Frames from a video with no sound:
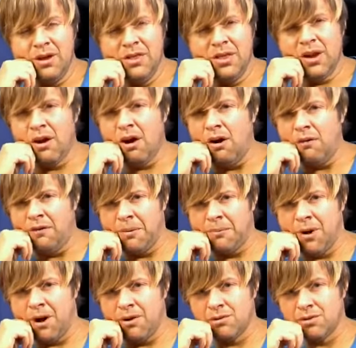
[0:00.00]
then all
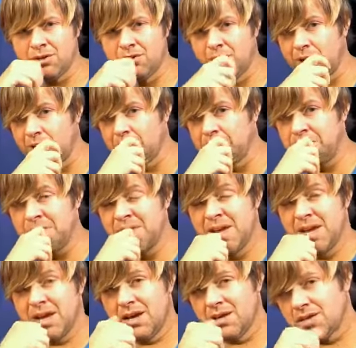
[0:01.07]
vibrato is doing
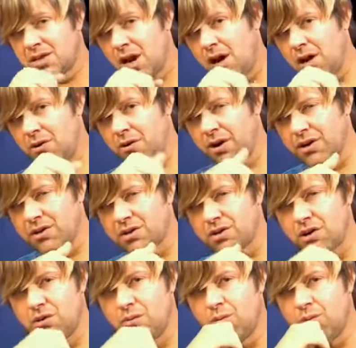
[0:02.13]
is coloring
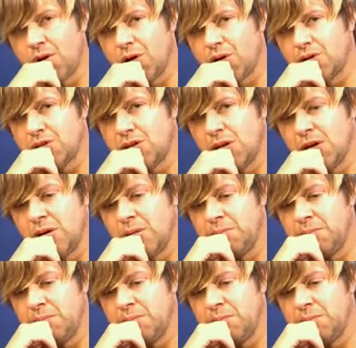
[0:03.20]
certain words.